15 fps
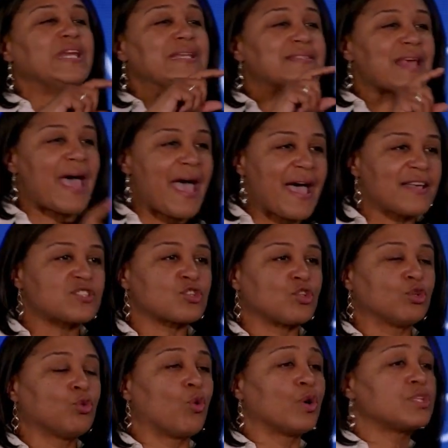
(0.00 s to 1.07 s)
need to ask the
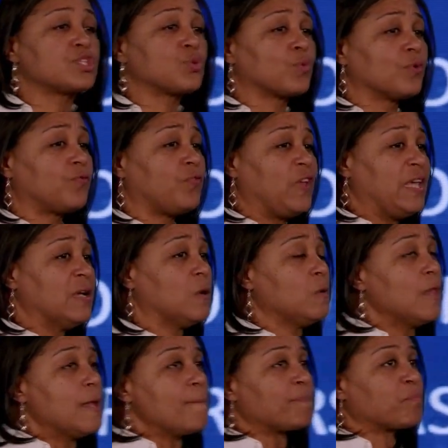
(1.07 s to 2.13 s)
Lord to reveal
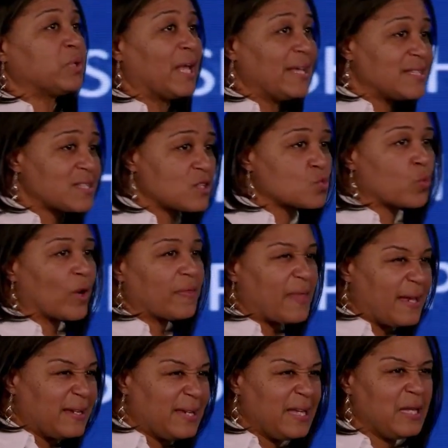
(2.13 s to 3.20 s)
places where
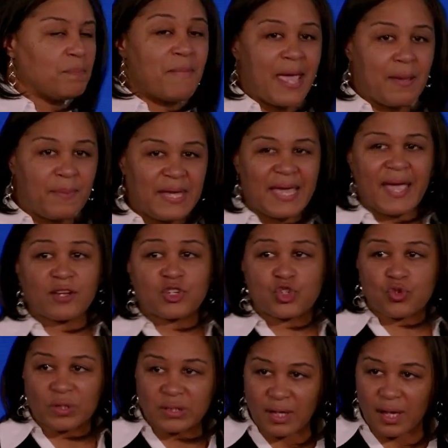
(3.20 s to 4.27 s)
they need maybe
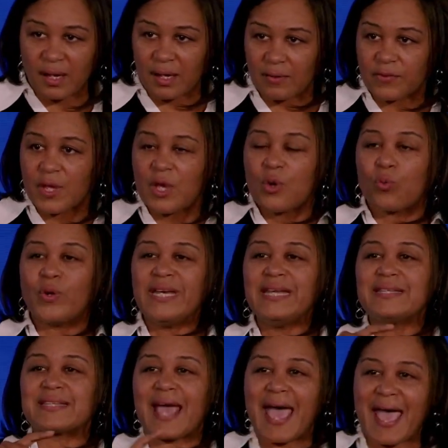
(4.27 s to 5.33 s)
extra love. We
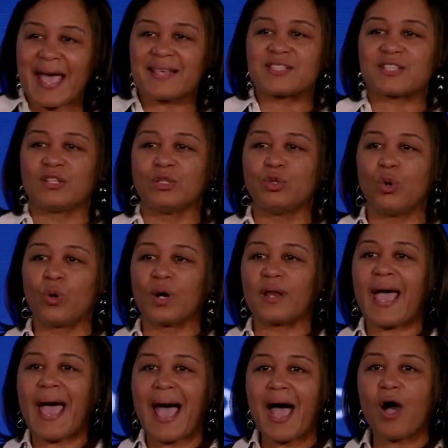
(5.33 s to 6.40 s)
need to ask the Lord
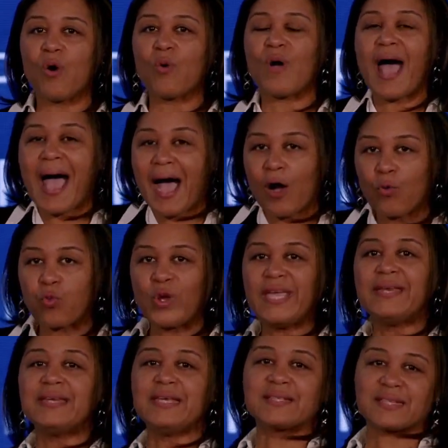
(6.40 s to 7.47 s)
how, how
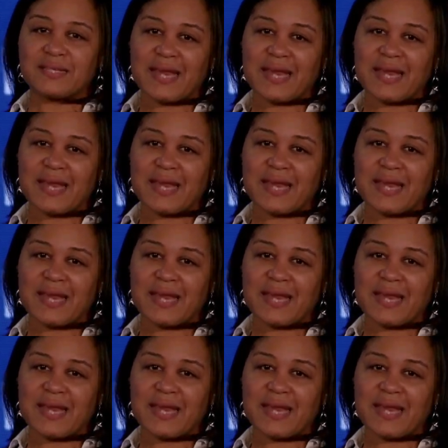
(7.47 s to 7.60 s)
we need to